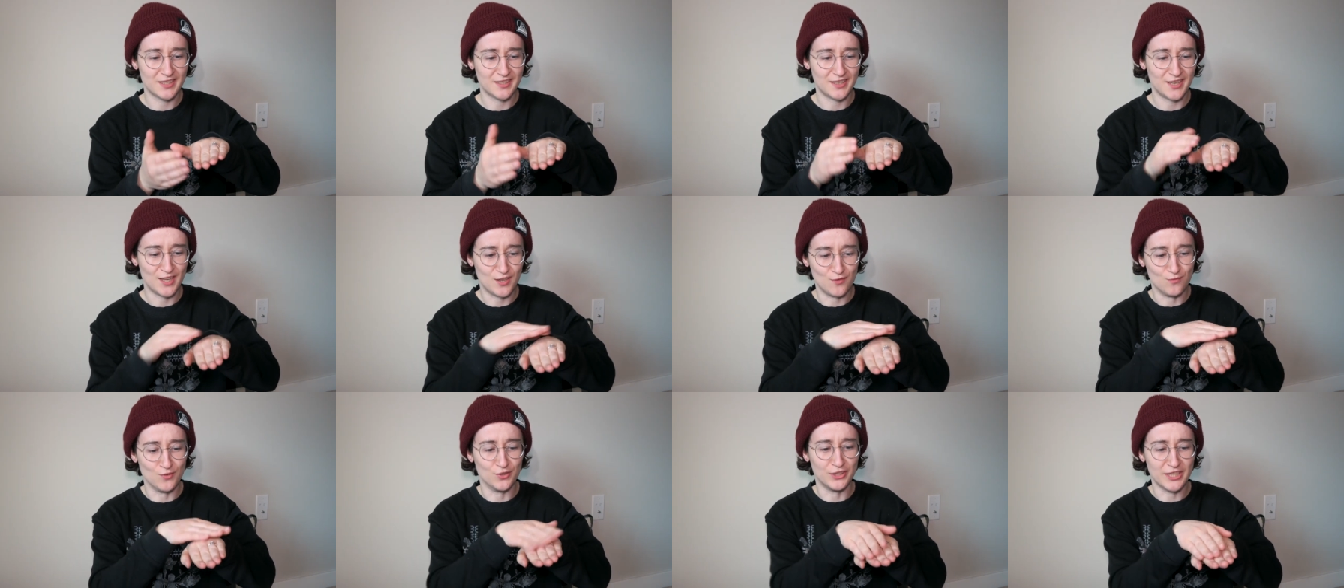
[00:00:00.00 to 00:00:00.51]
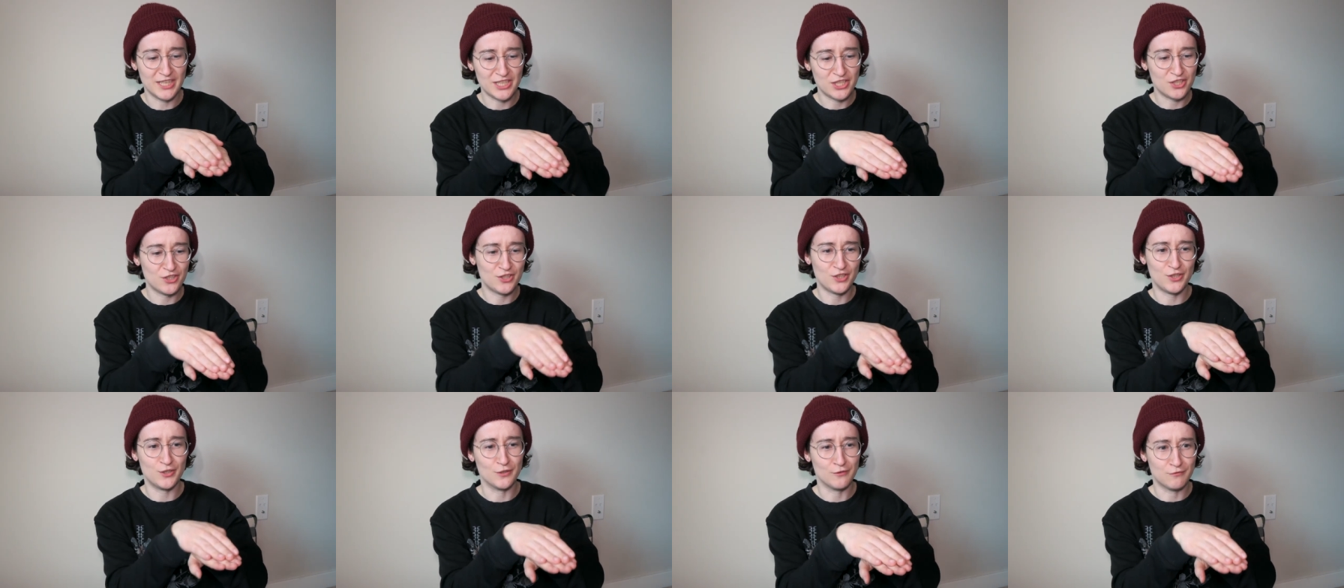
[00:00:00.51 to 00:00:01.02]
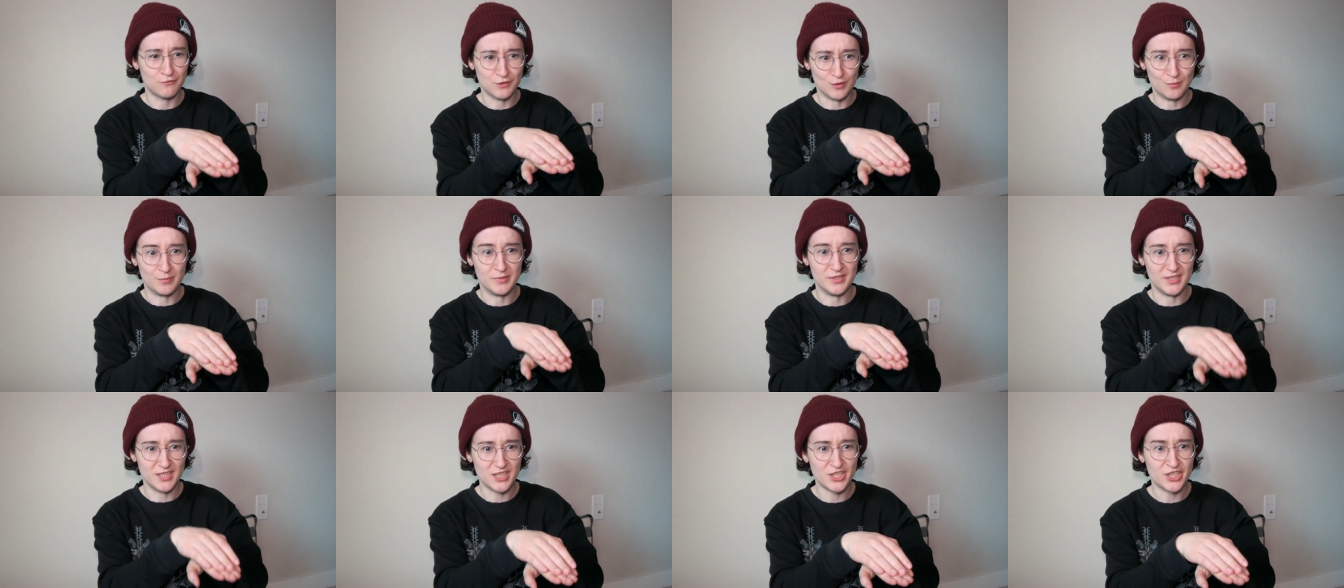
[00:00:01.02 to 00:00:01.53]
in relation to your foot
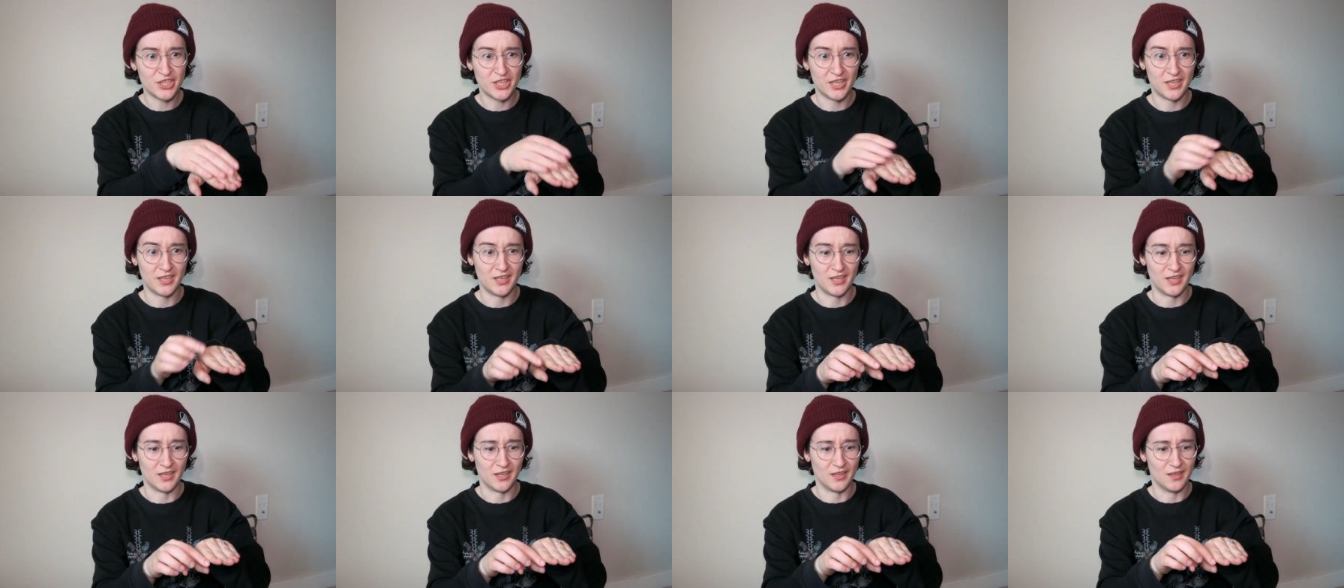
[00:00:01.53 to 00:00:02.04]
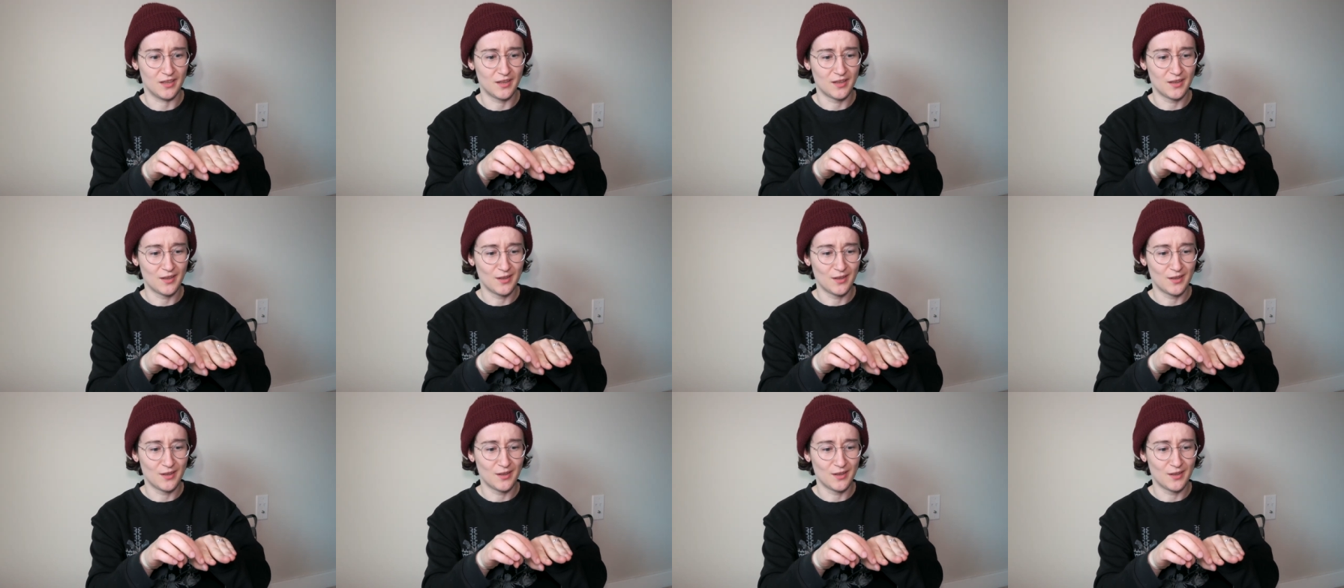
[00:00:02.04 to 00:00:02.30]
positioning